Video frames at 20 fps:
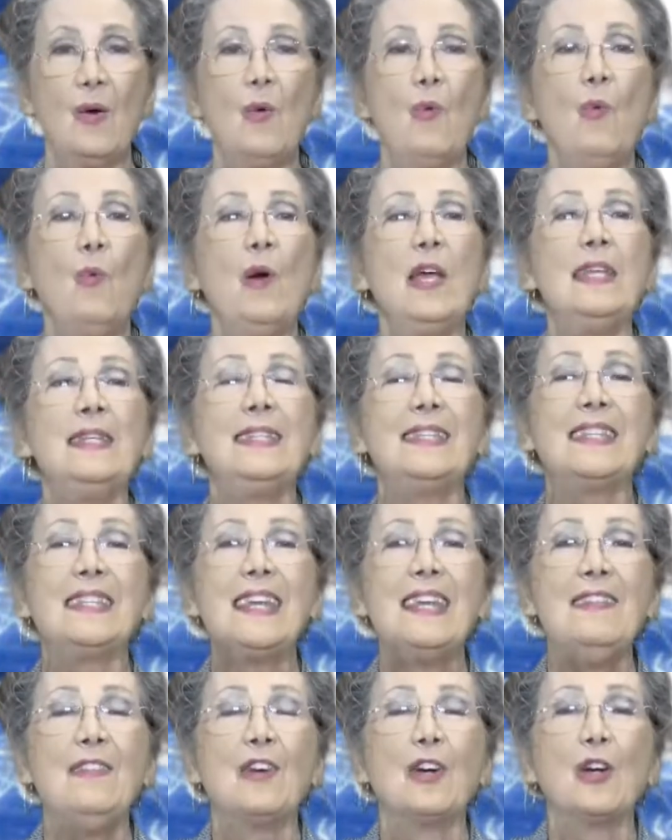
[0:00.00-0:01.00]
we
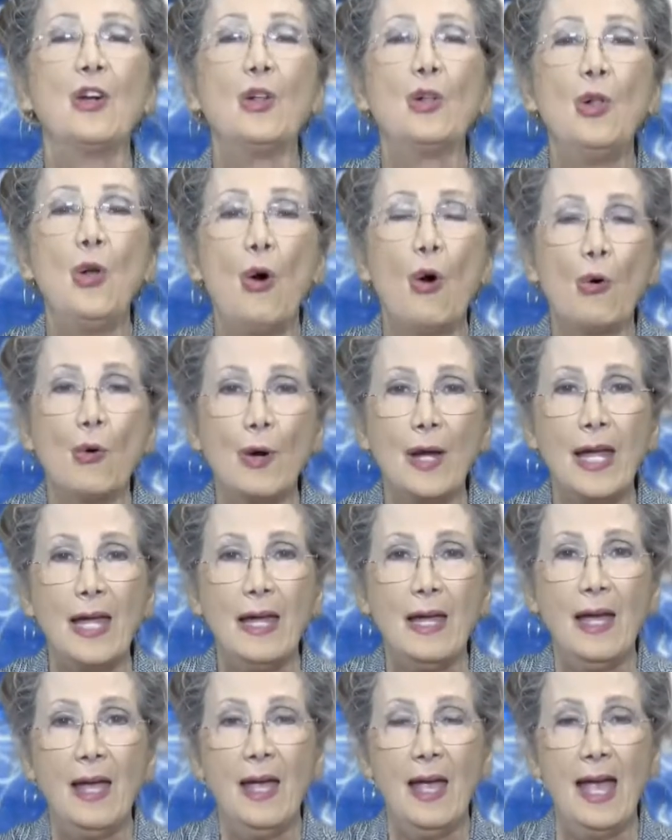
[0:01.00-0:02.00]
see the glory
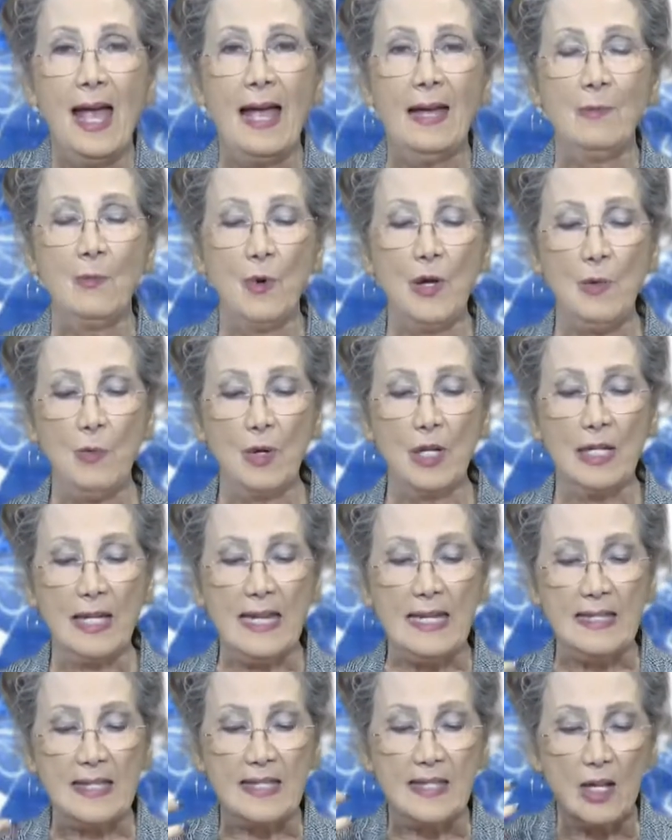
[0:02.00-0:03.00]
and we
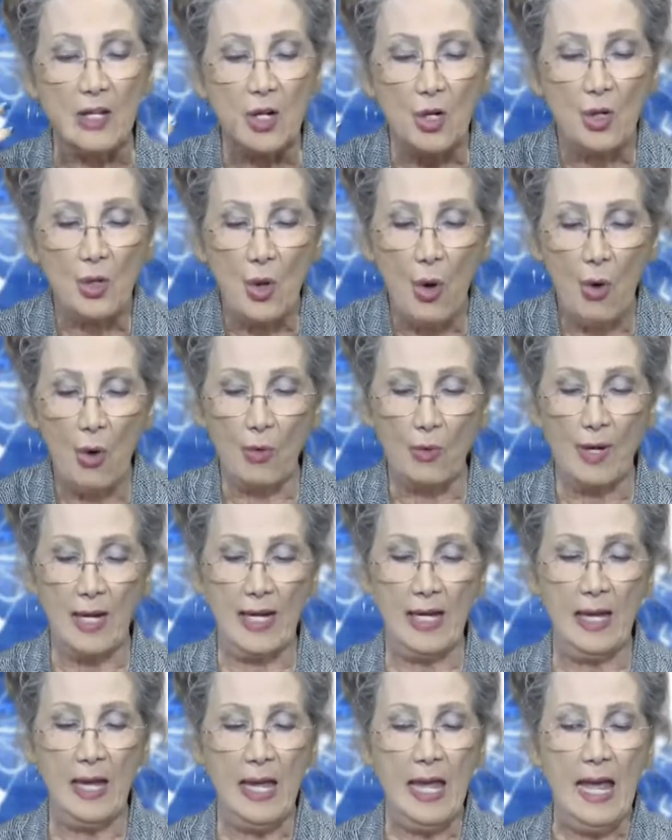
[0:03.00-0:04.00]
release the
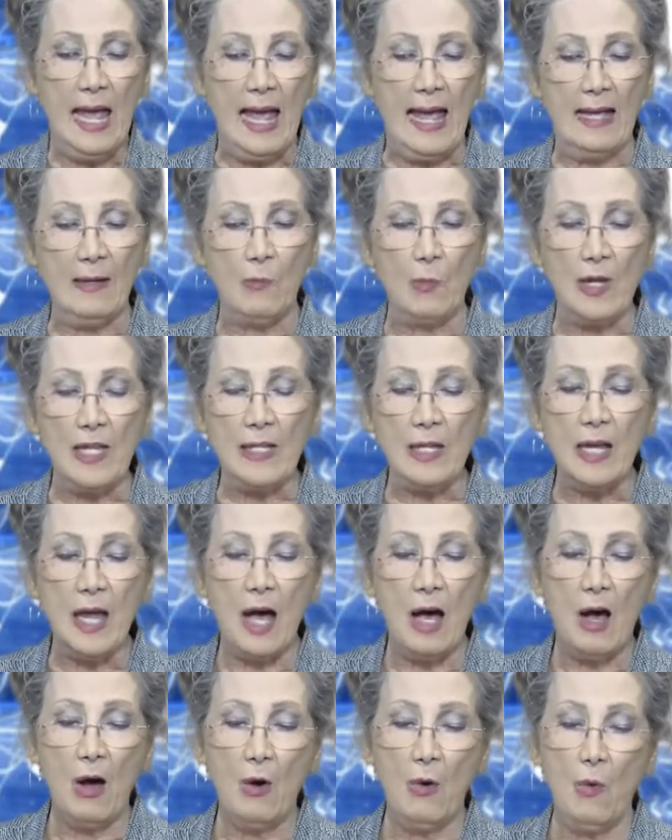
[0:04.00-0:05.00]
glory and we
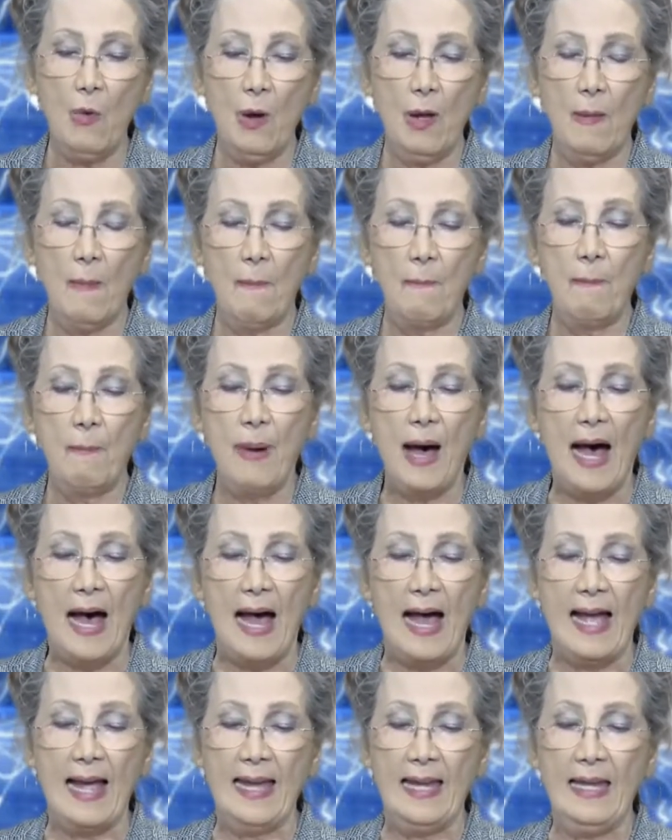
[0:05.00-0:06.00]
know
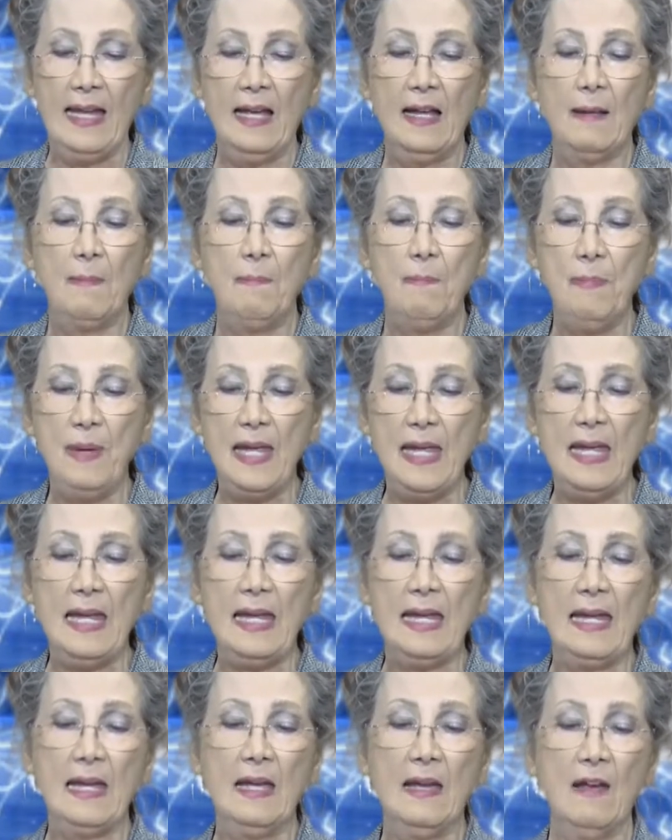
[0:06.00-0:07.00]
by
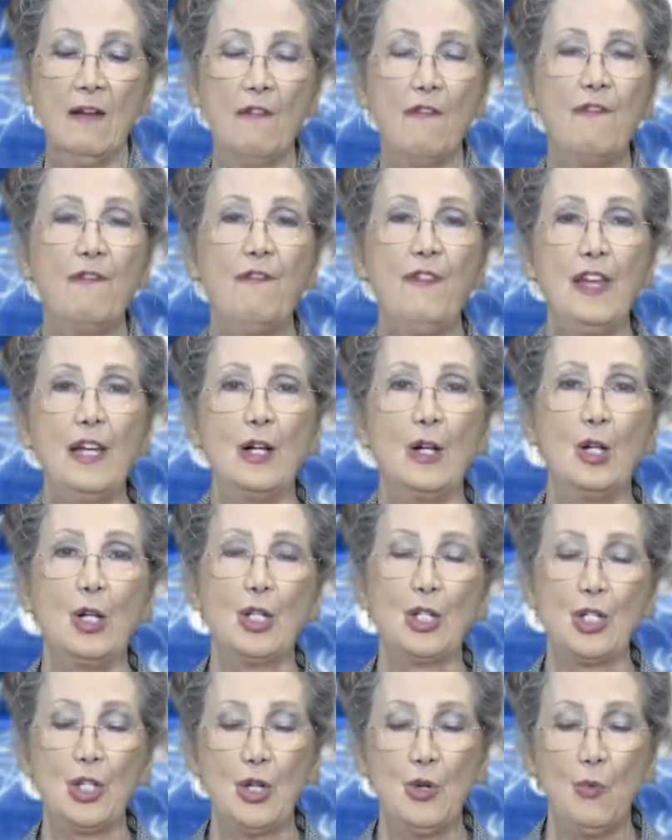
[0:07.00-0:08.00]
being
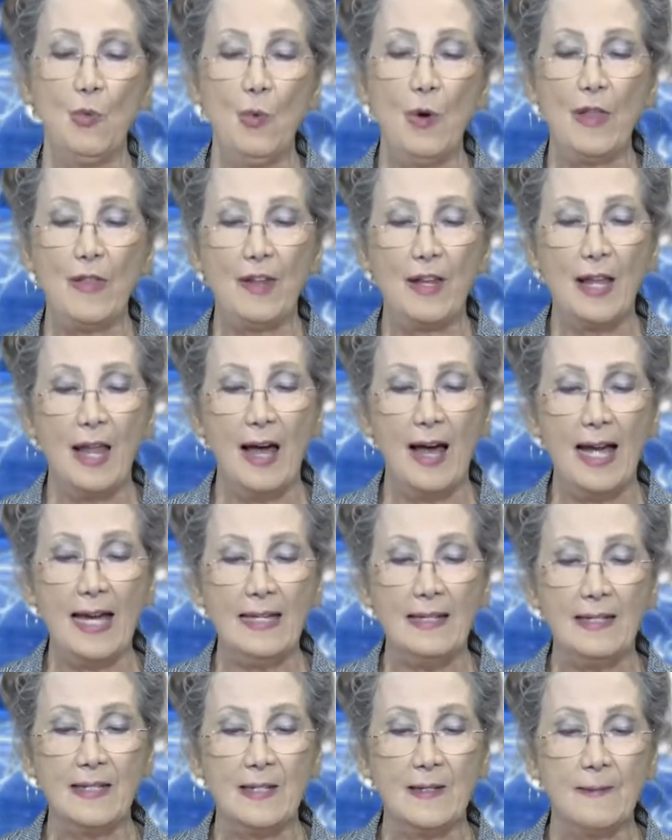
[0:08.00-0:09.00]
filled with
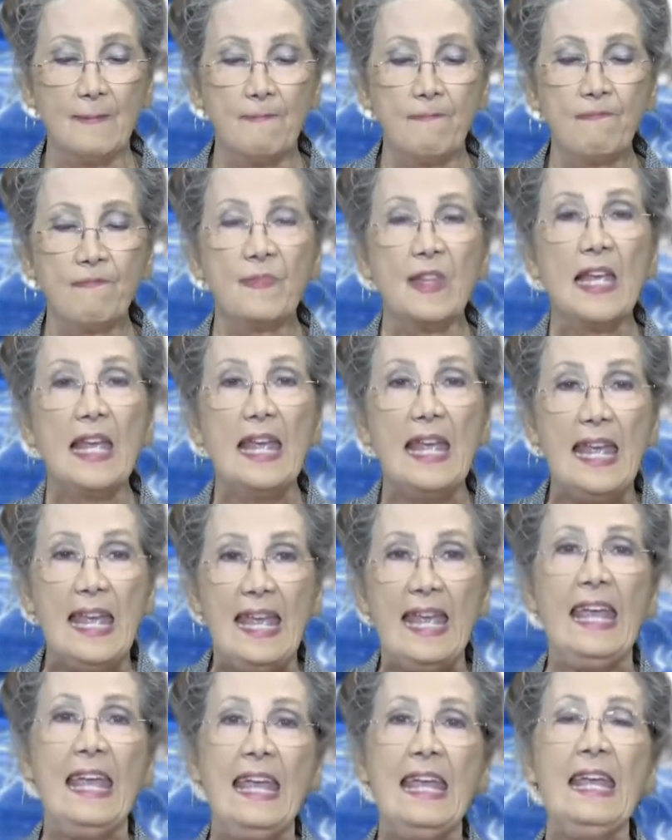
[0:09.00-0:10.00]
light.
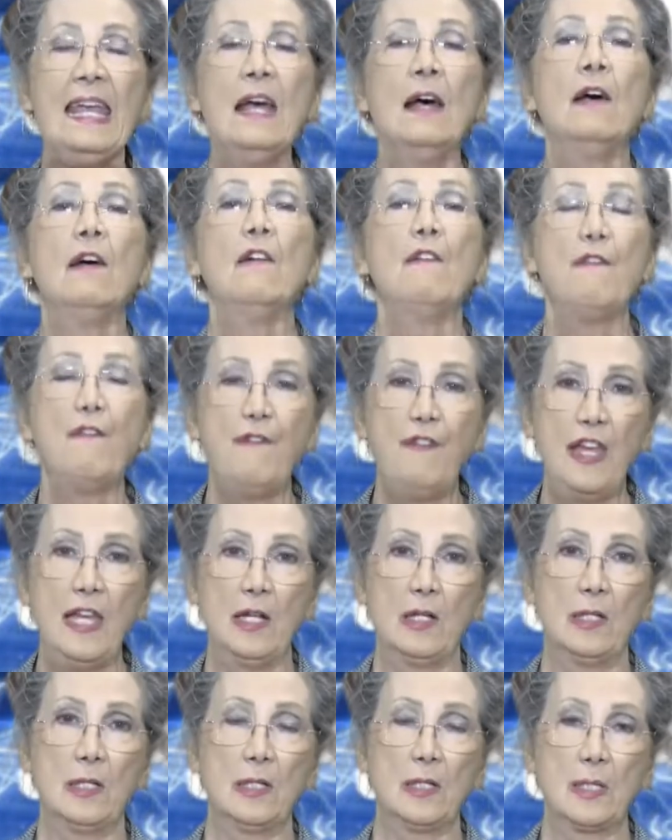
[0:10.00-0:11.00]
He
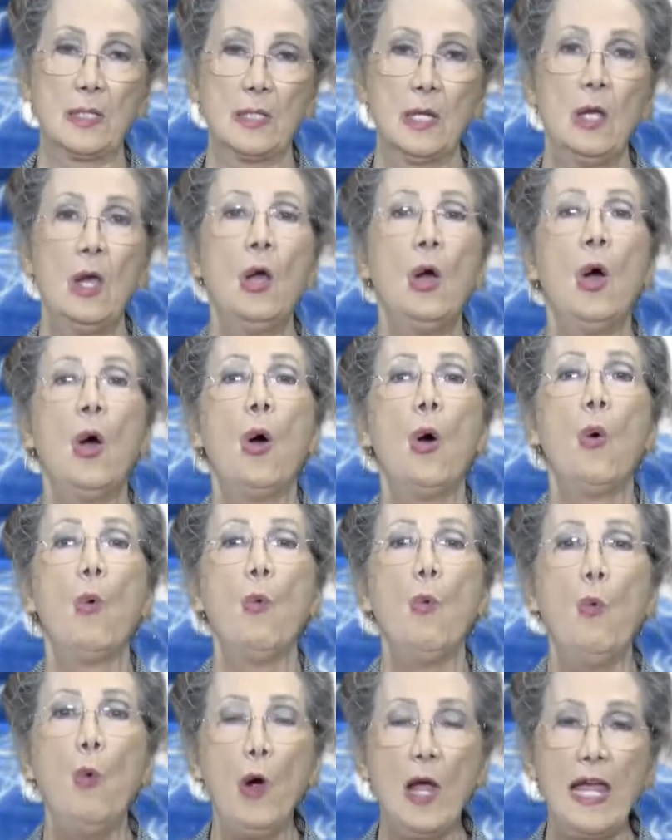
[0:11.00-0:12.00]
fills.
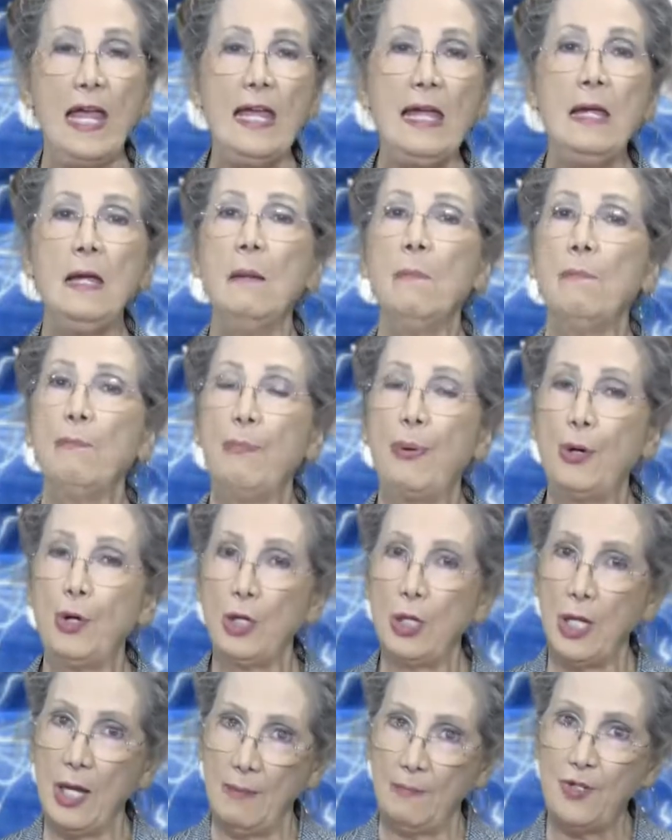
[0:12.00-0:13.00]
We
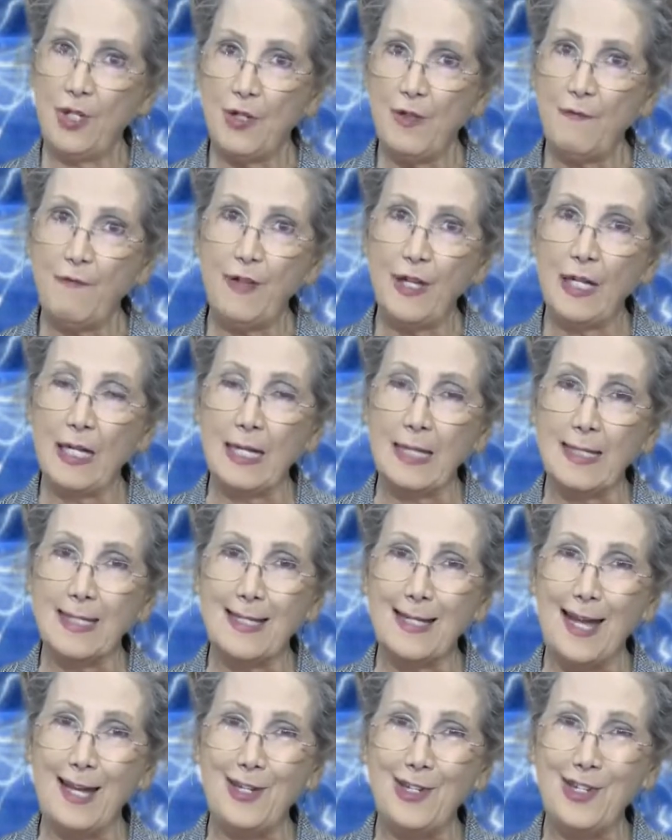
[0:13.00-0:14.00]
pull up to the filling
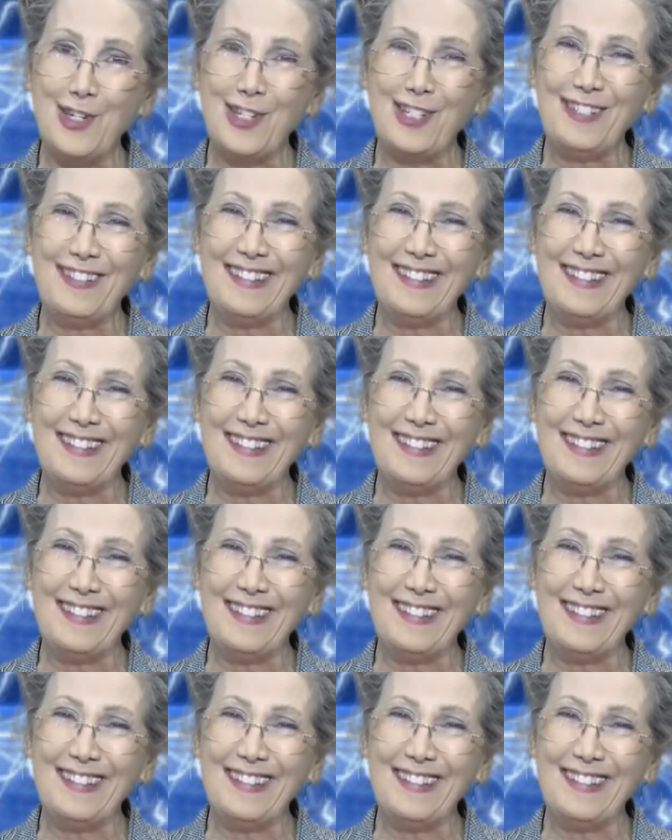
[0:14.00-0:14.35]
station.